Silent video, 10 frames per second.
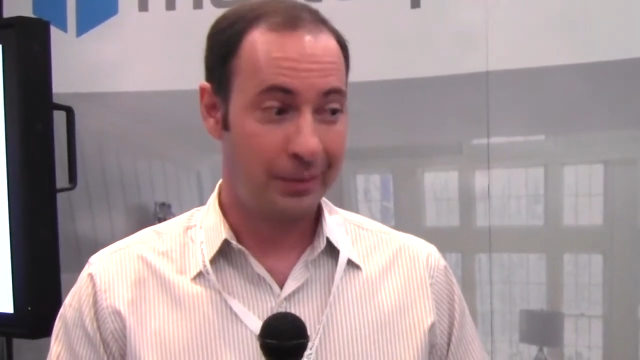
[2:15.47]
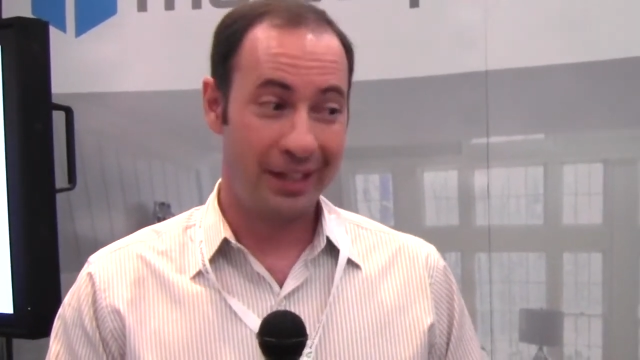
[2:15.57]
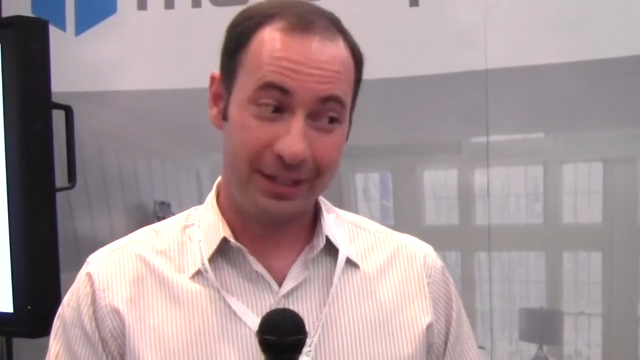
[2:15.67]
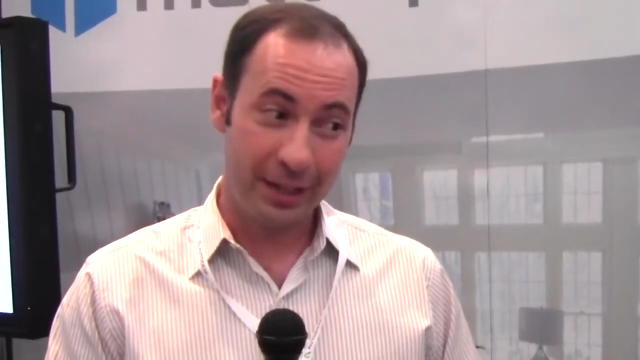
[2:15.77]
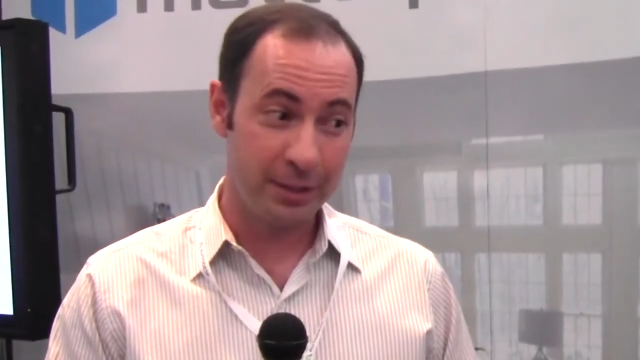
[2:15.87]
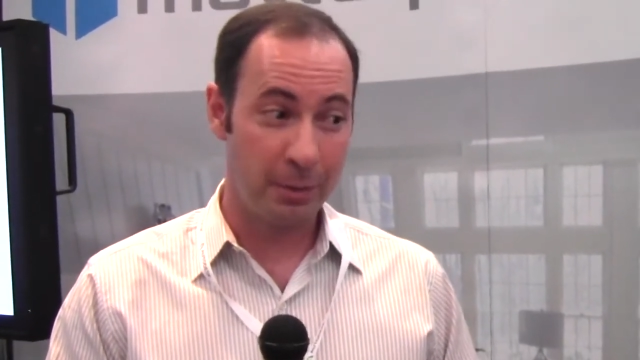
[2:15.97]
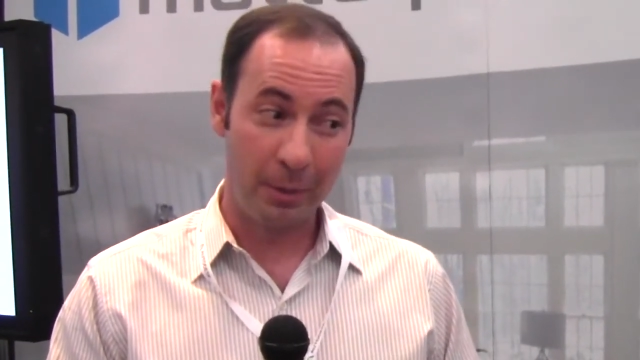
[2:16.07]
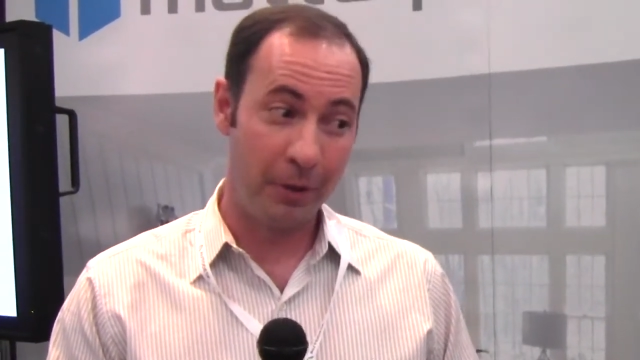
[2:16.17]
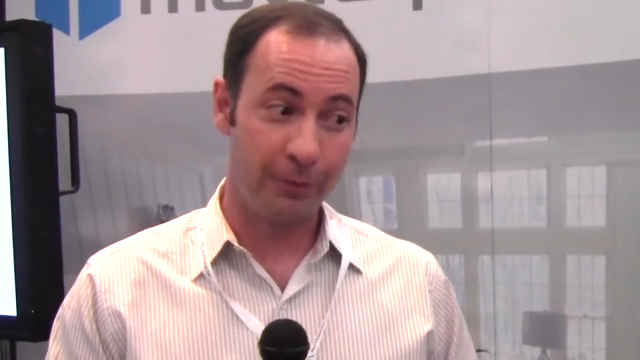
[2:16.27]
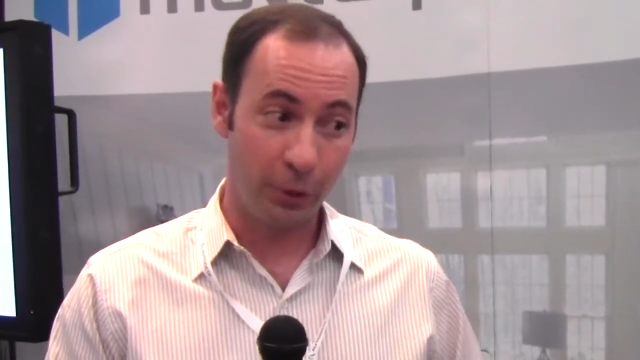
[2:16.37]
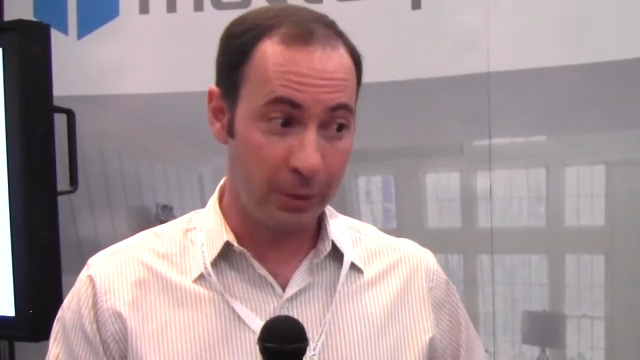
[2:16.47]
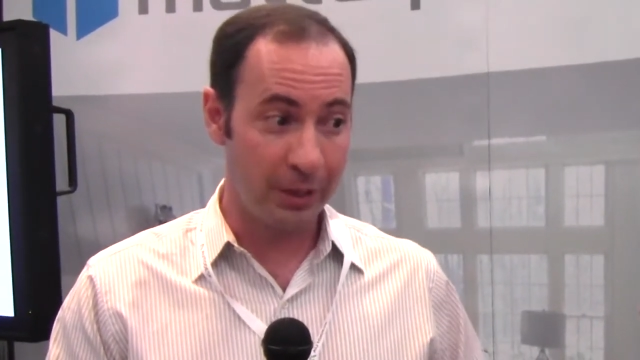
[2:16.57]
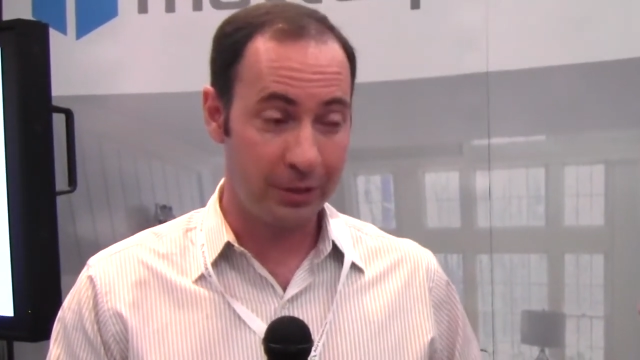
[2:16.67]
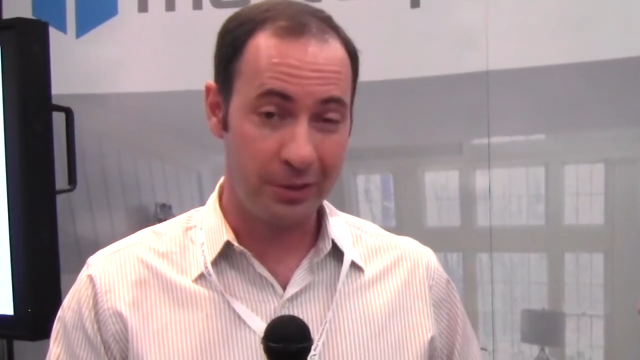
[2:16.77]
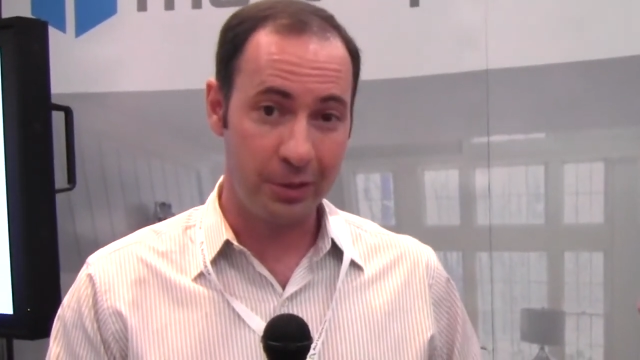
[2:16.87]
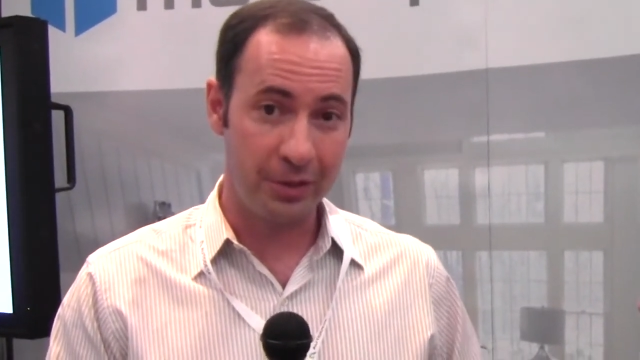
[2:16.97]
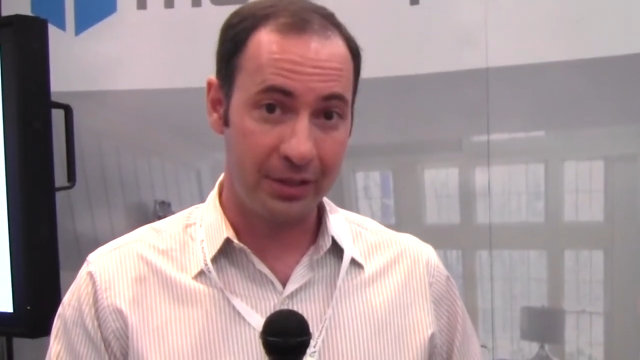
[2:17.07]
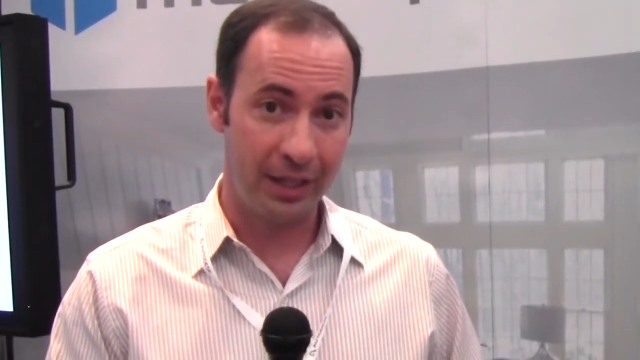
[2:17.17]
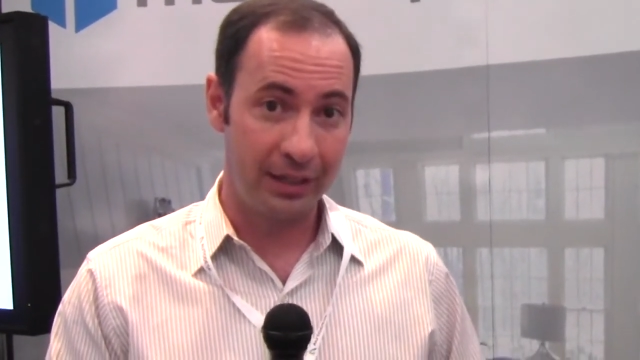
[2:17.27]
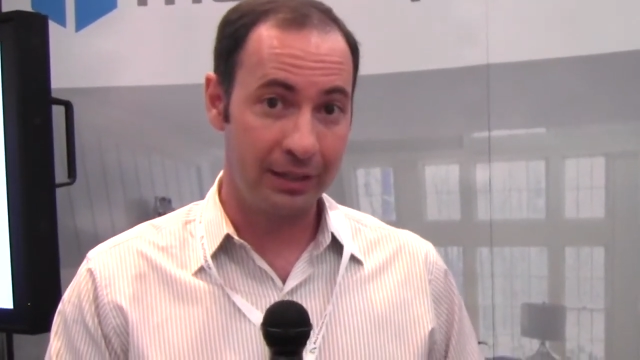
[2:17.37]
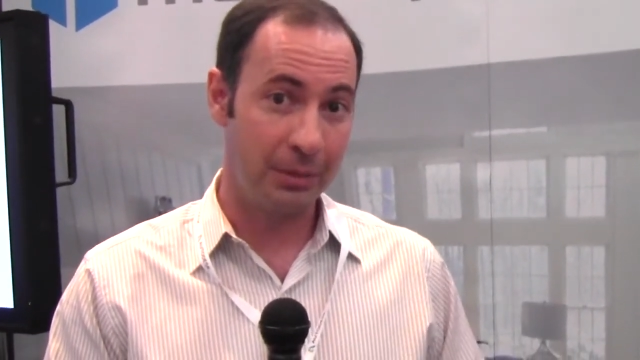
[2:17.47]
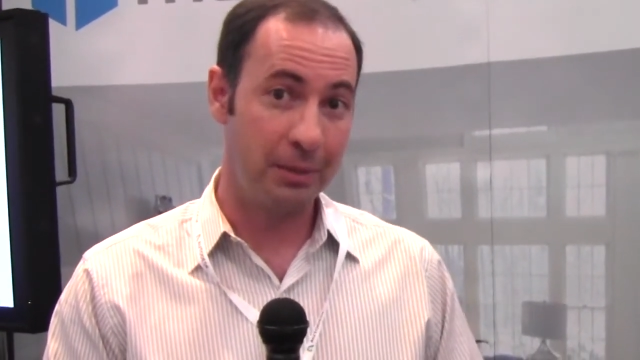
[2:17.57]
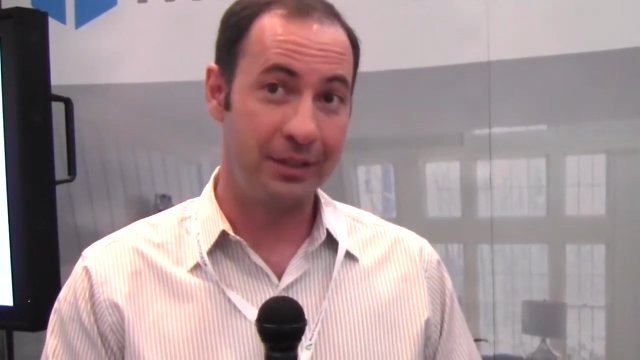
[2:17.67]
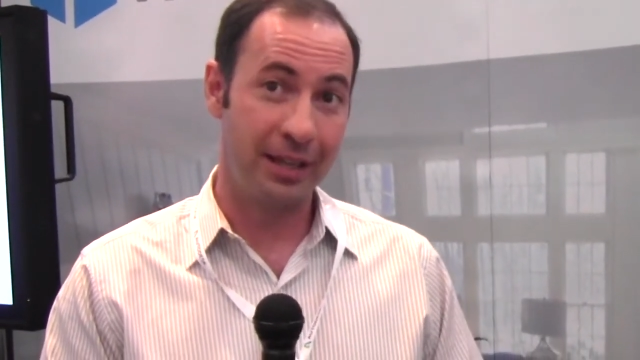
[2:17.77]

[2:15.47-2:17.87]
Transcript: and it takes them about 40 minutes to do the scanning and maybe